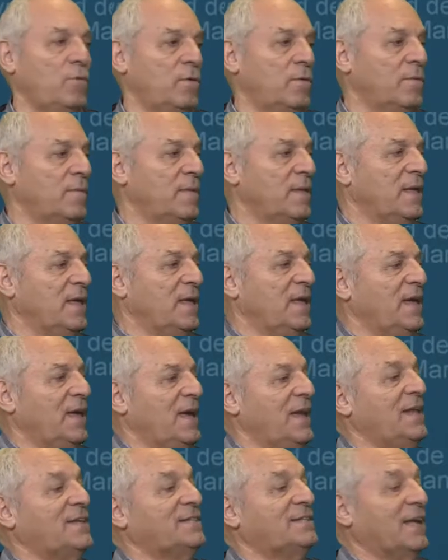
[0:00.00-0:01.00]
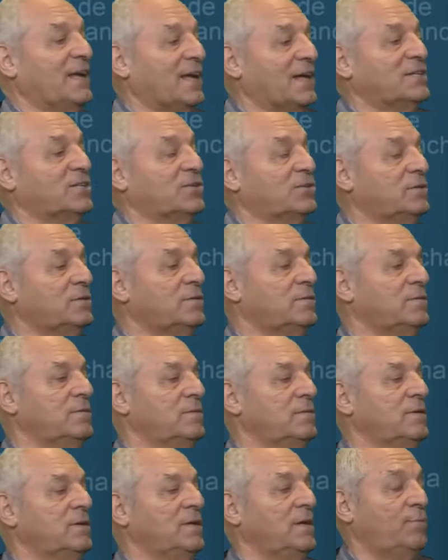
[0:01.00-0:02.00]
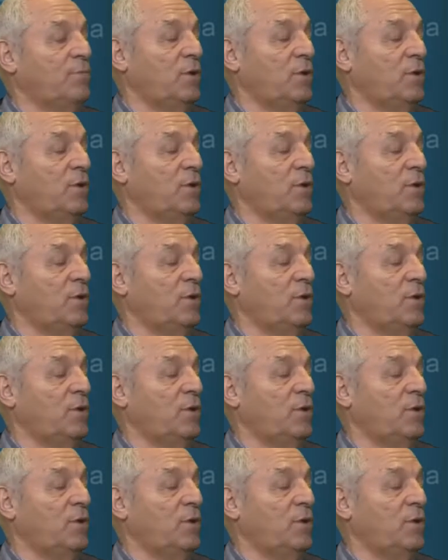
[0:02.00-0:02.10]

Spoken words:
In this case this solution depends